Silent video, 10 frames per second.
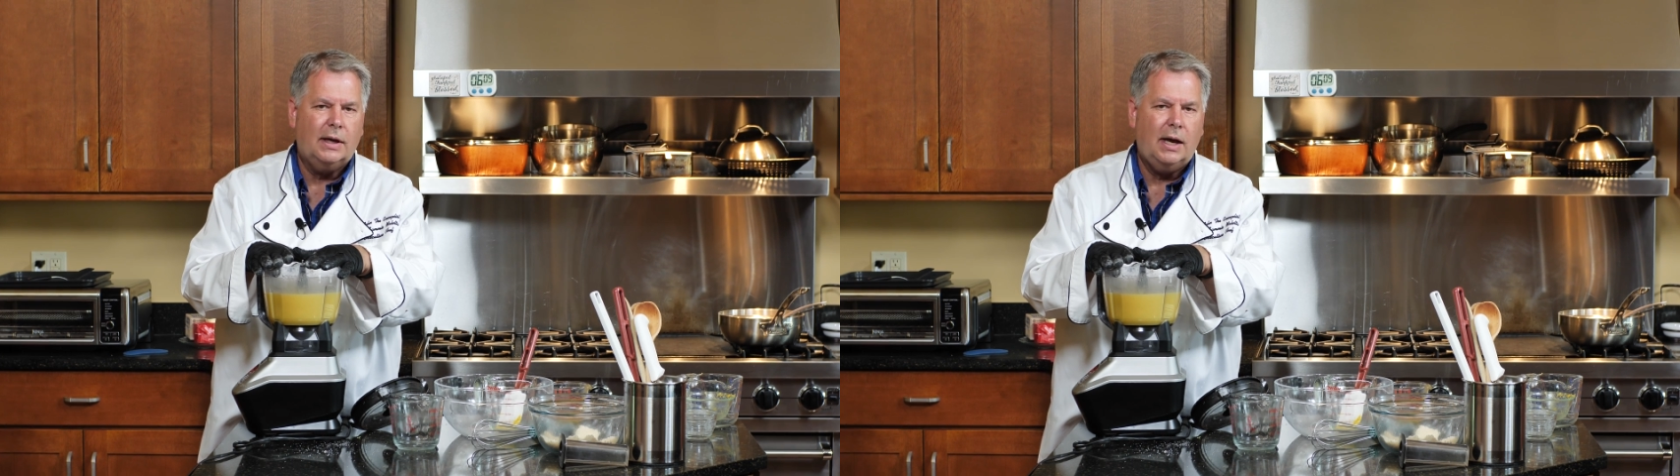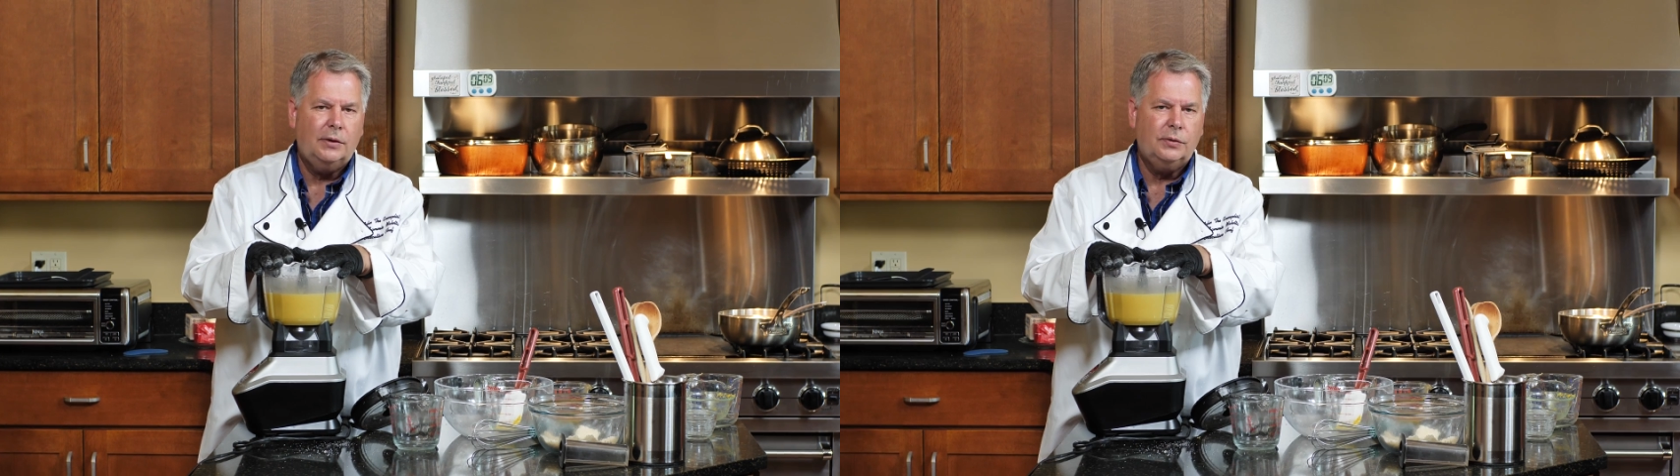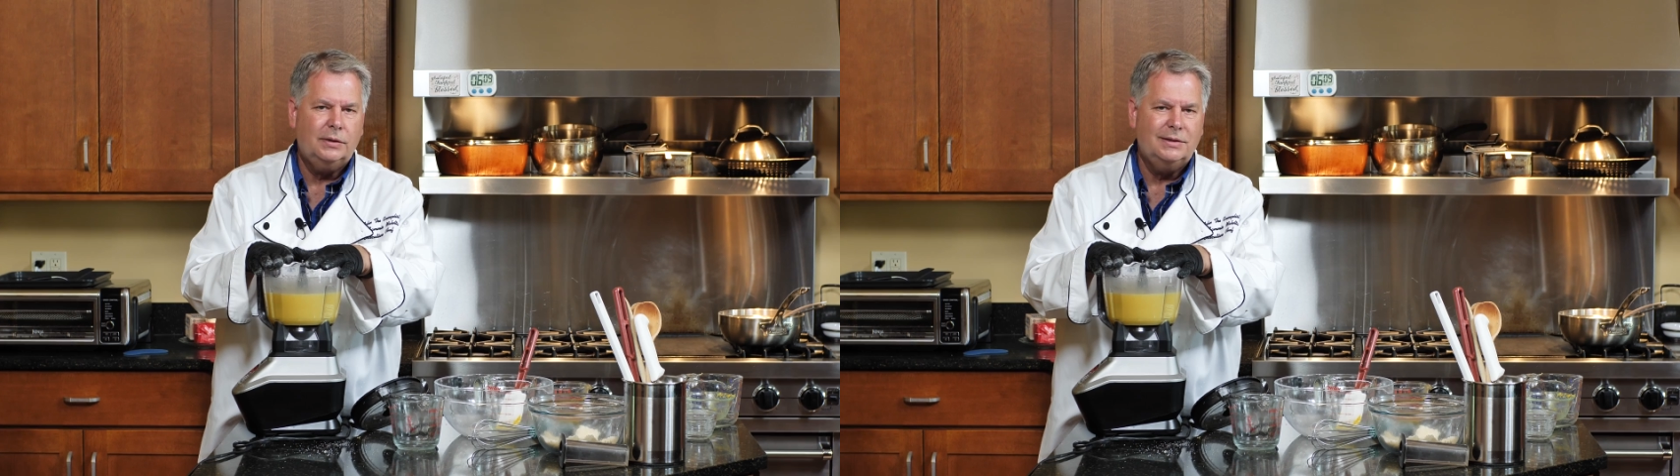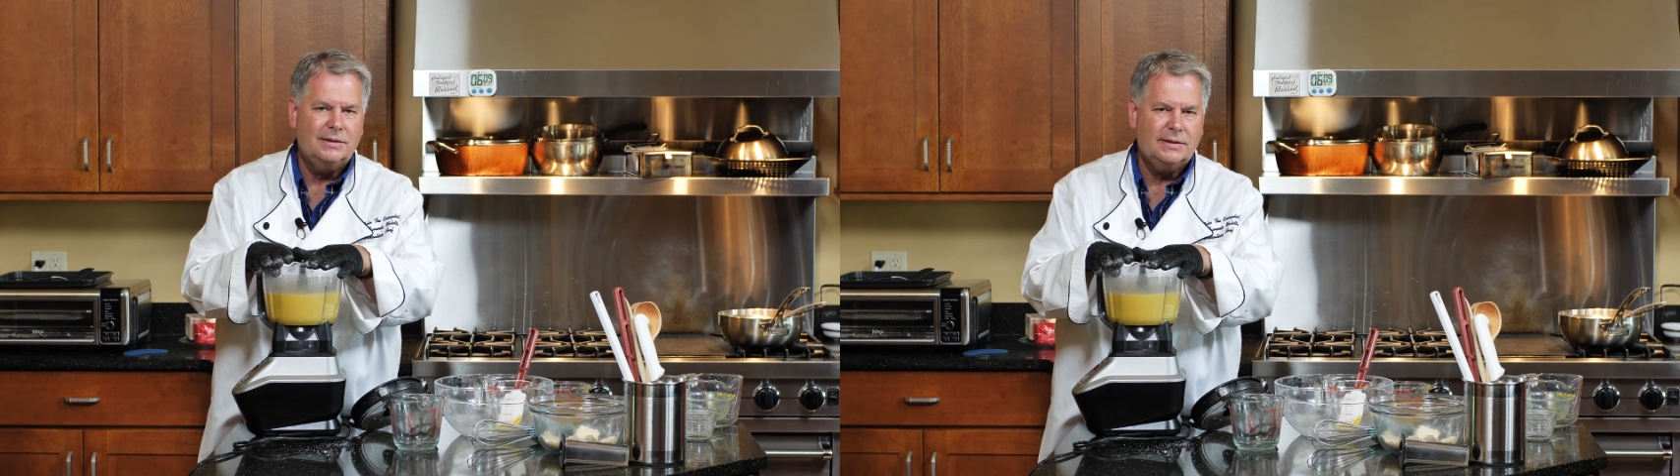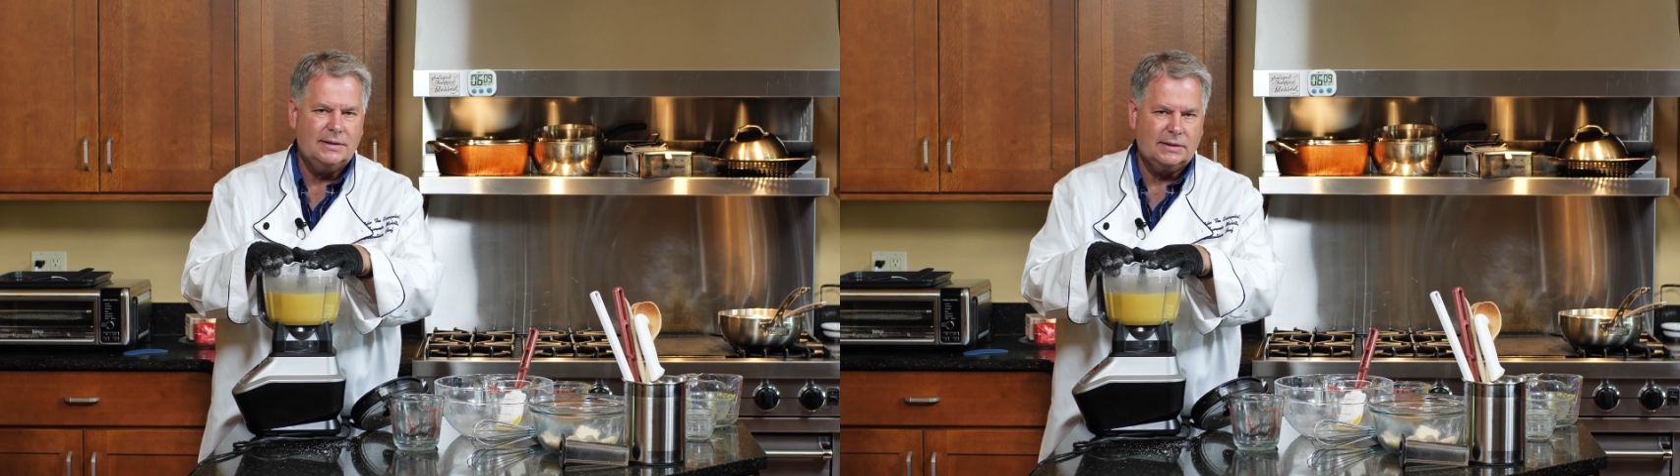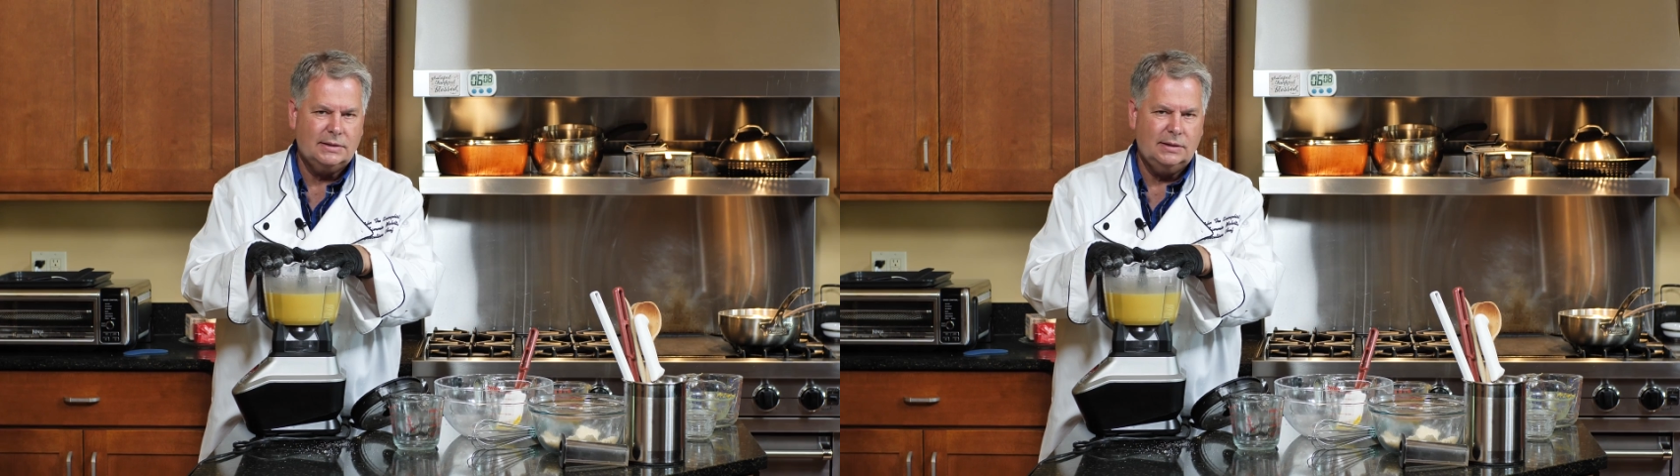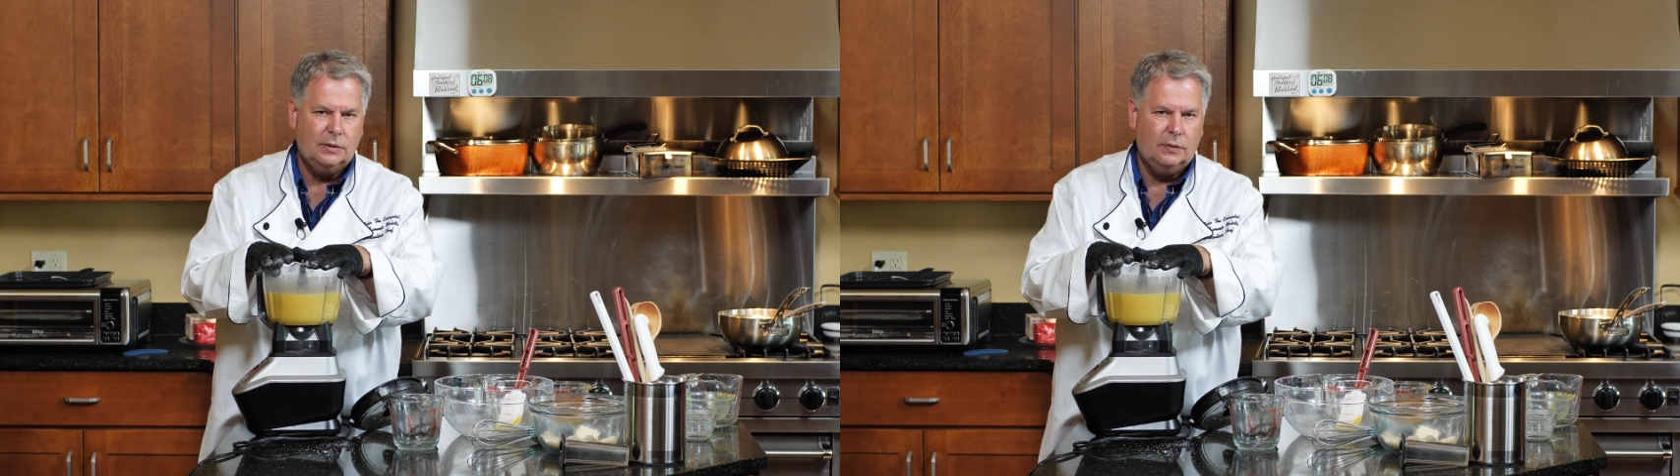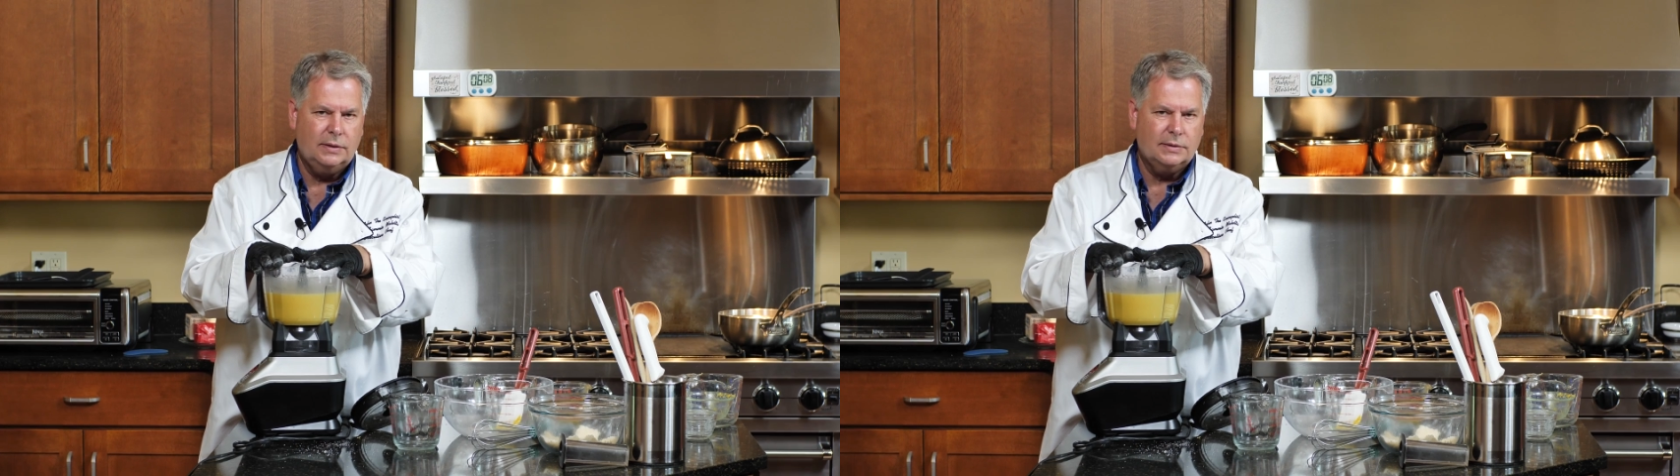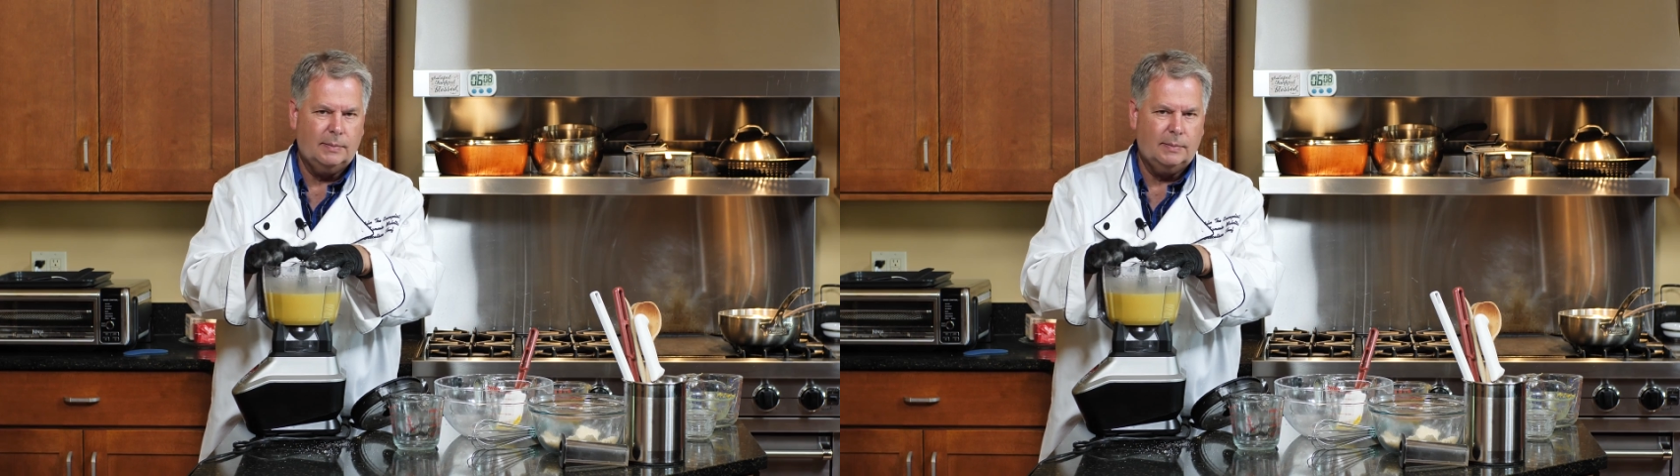160 degrees.